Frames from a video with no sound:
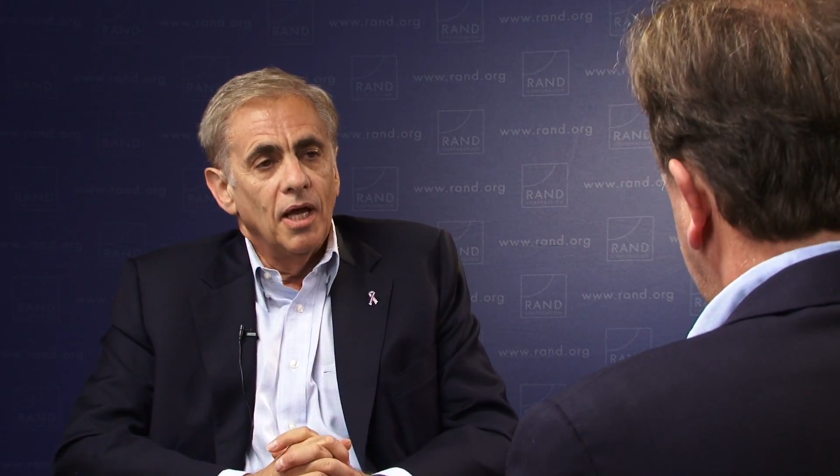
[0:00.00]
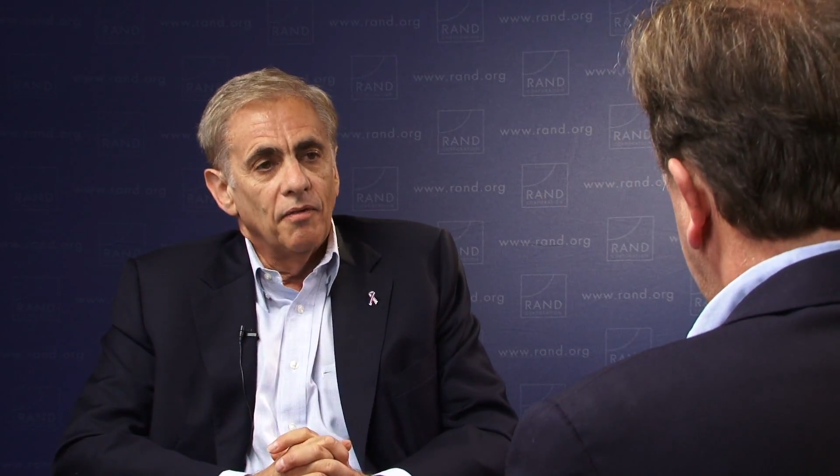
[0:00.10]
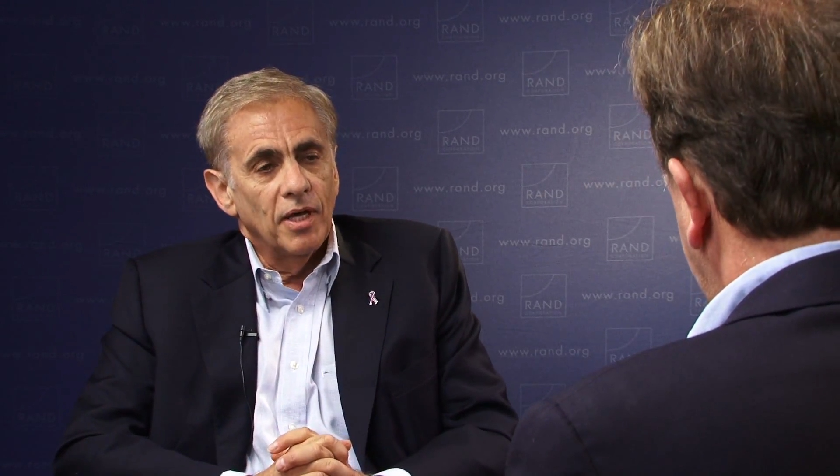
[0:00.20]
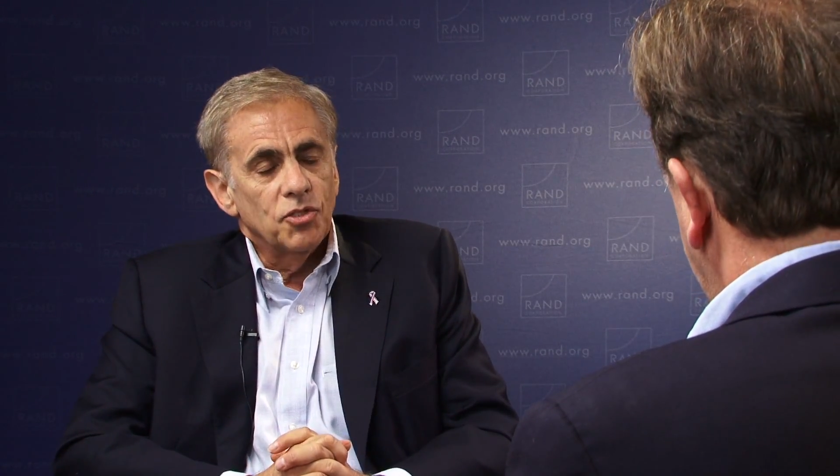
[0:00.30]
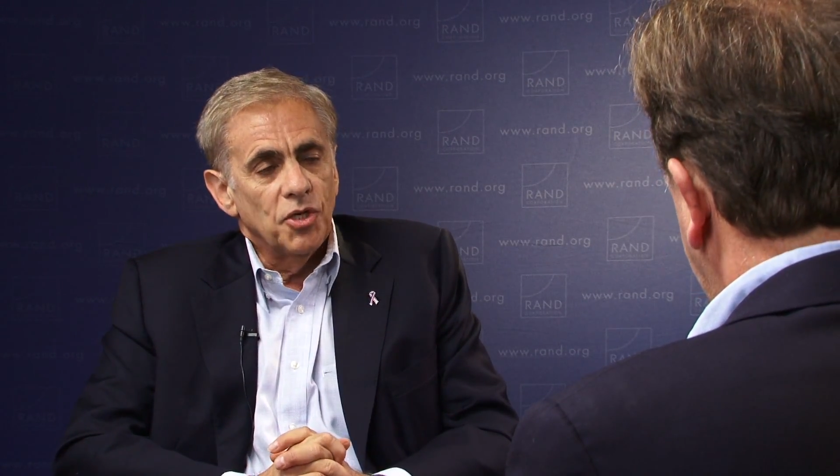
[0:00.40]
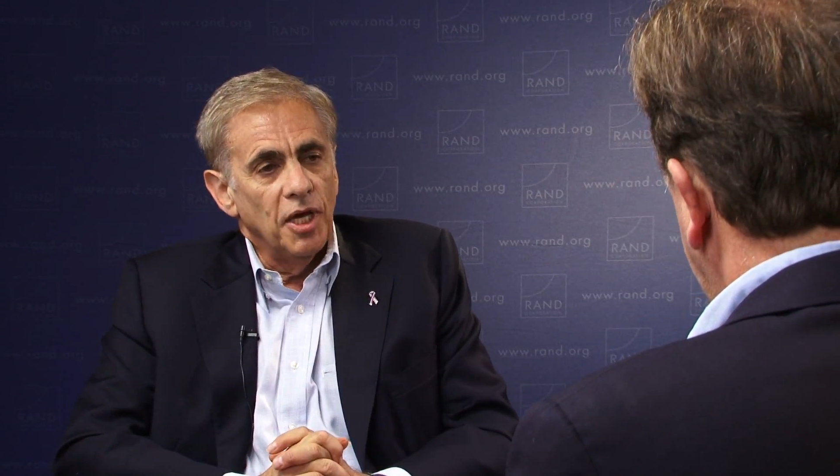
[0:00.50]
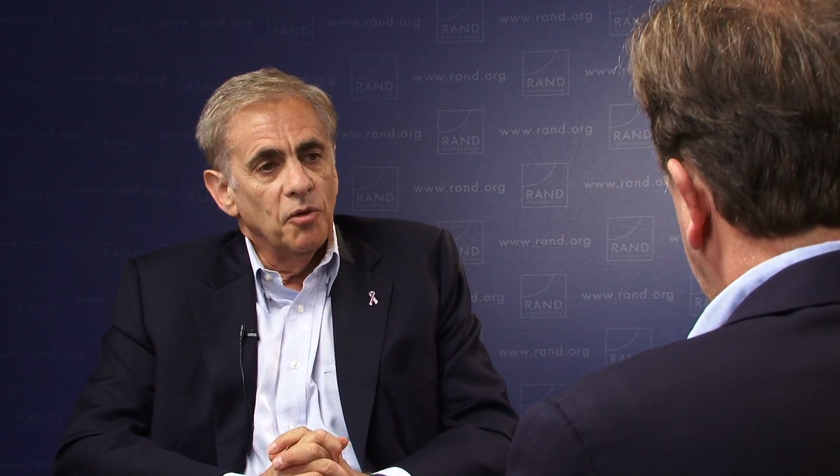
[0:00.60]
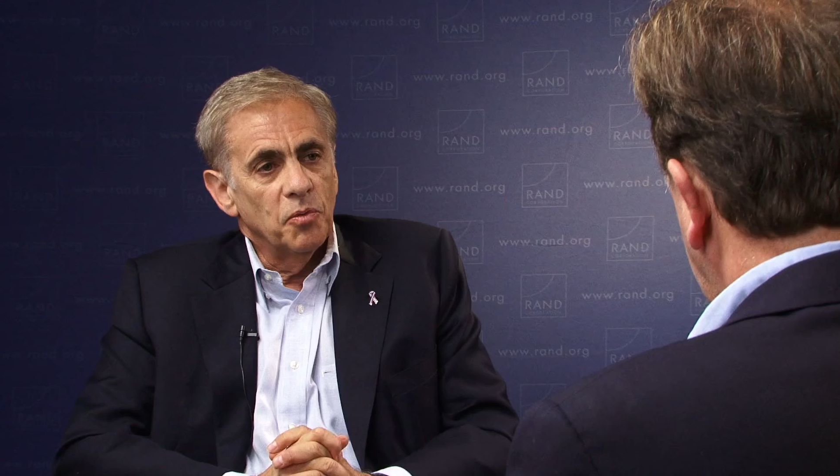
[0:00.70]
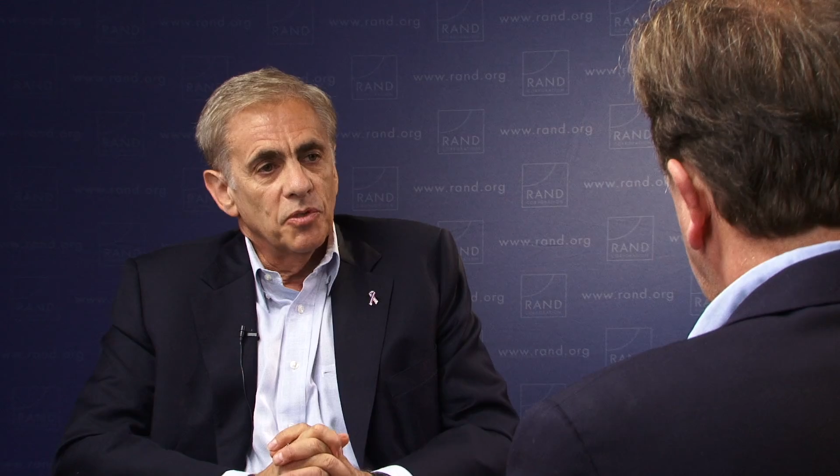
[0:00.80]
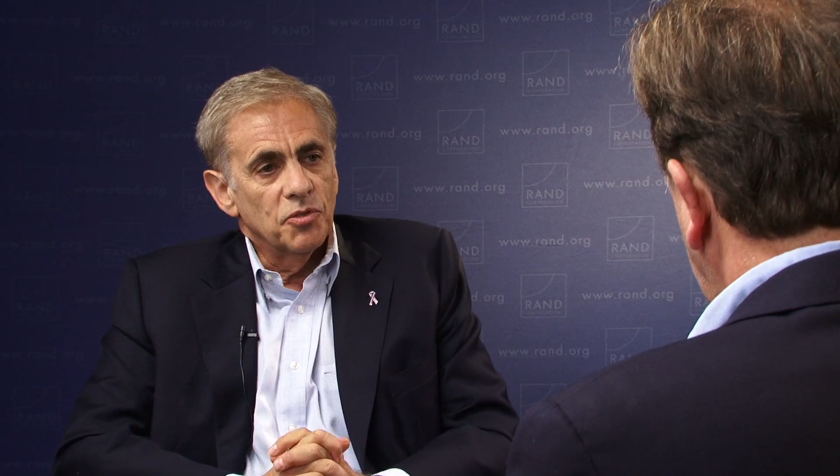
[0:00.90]
and that
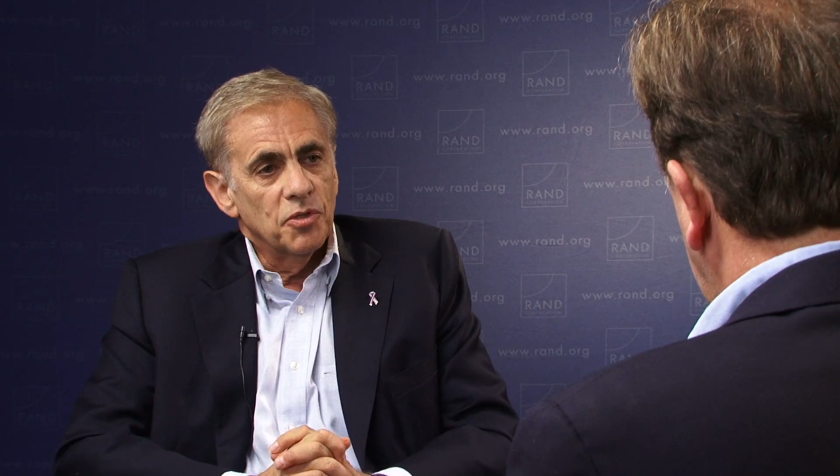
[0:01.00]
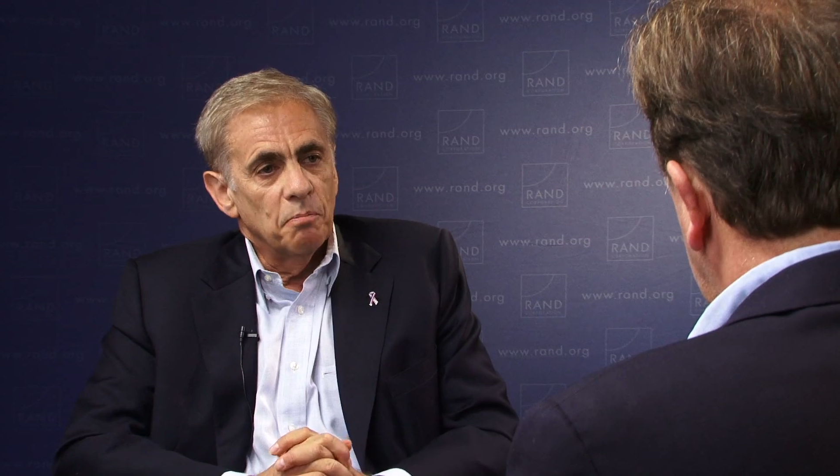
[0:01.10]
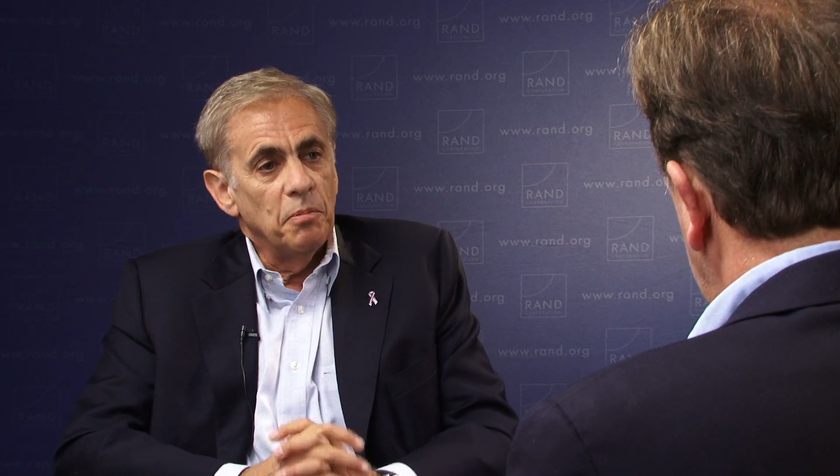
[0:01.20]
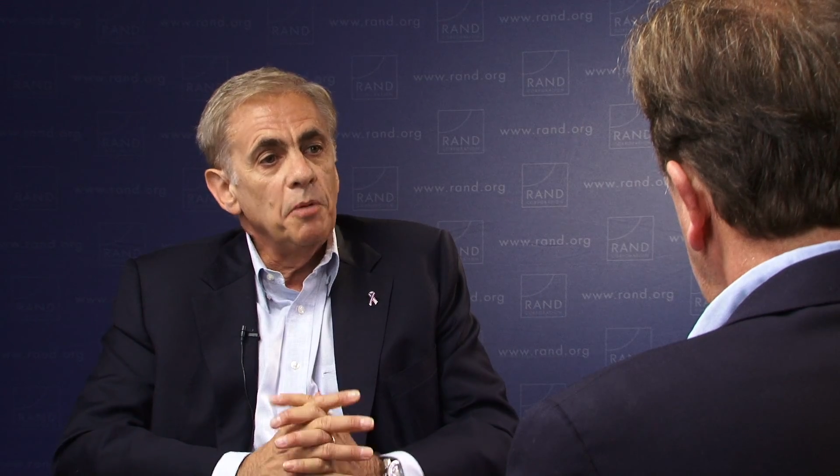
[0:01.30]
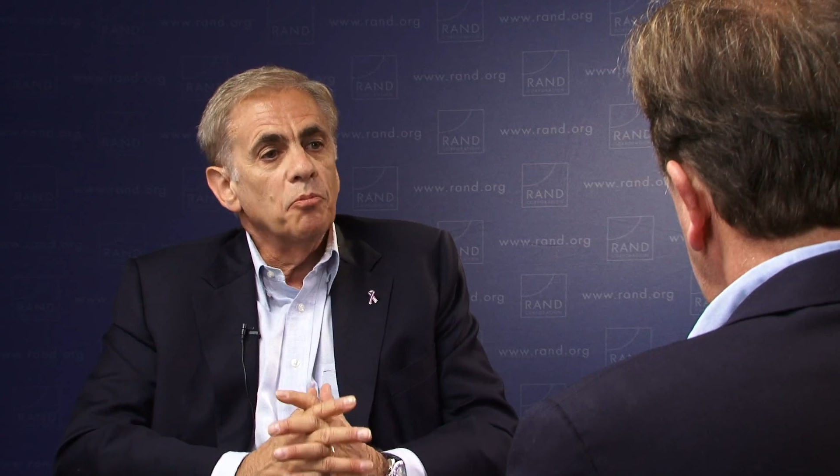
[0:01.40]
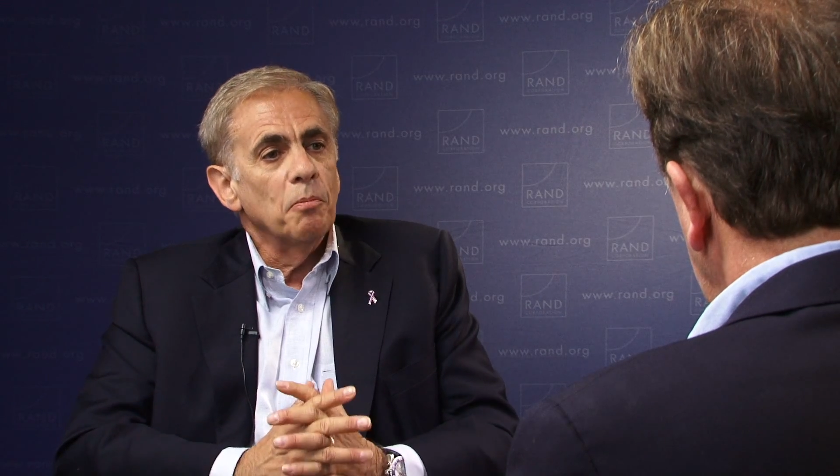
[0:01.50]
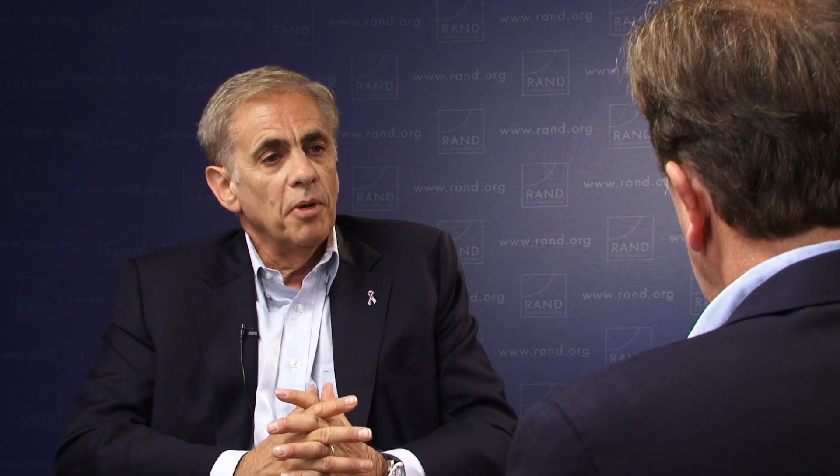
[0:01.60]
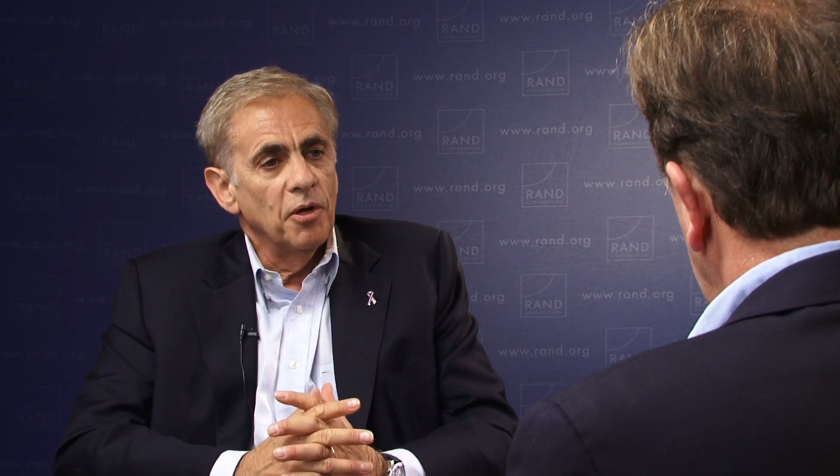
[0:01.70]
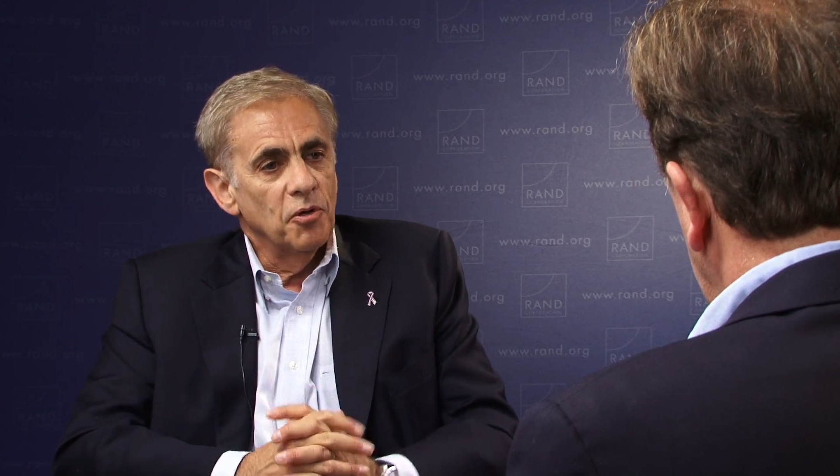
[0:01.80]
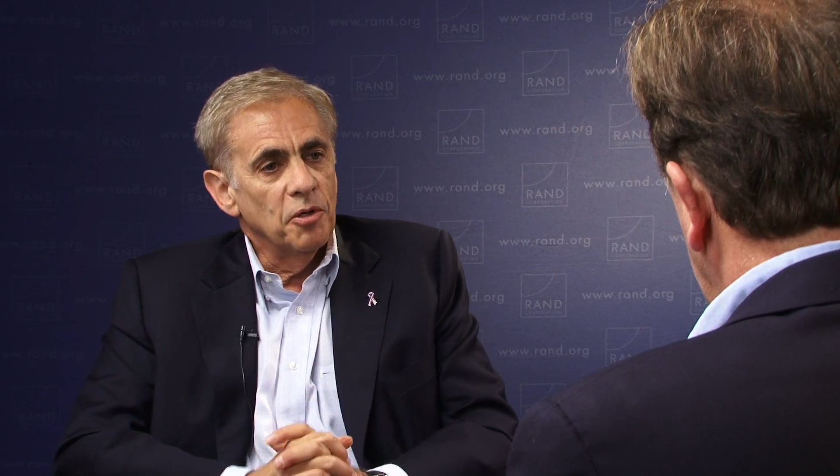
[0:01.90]
saying was, be
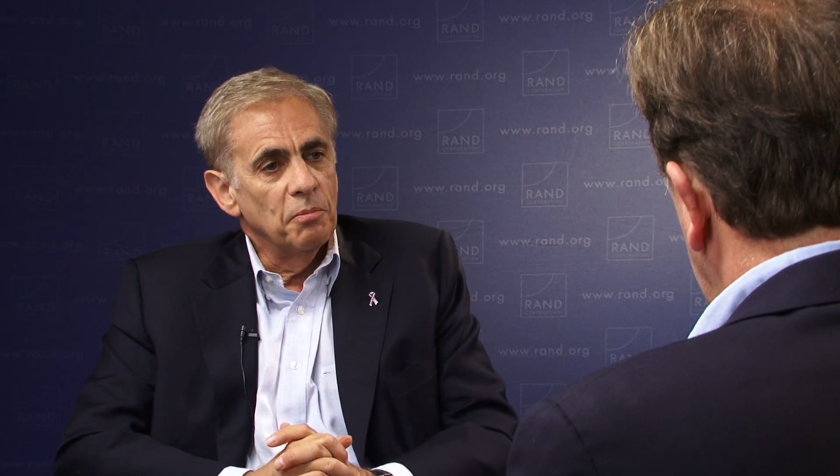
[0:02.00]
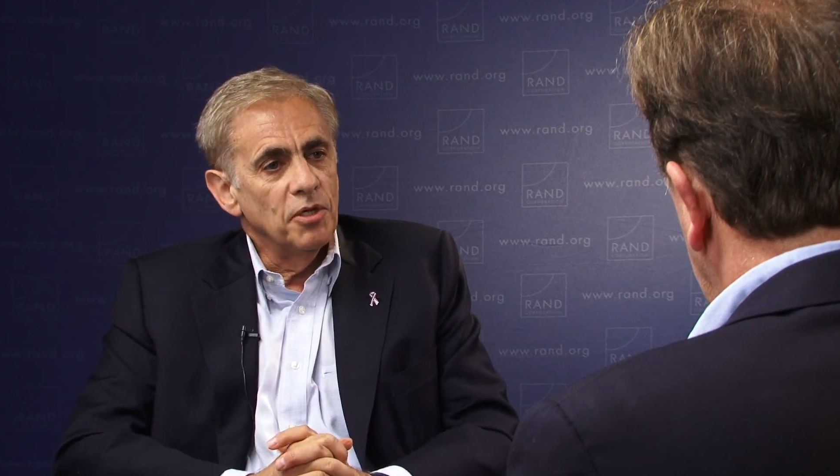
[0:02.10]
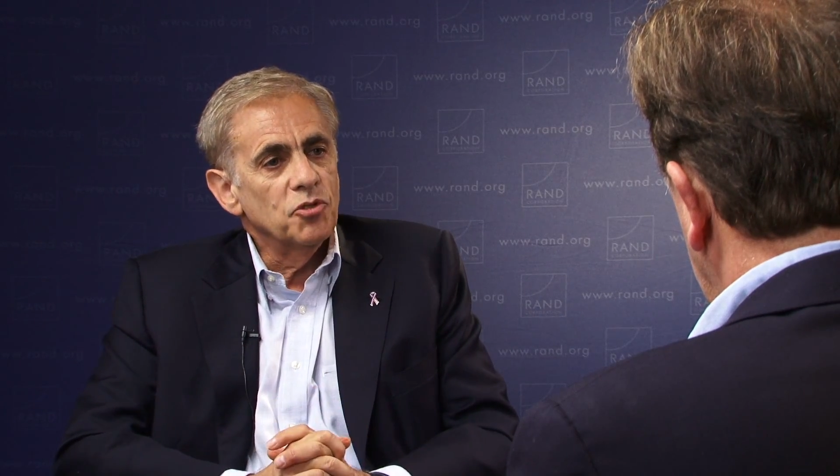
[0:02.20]
prepared to be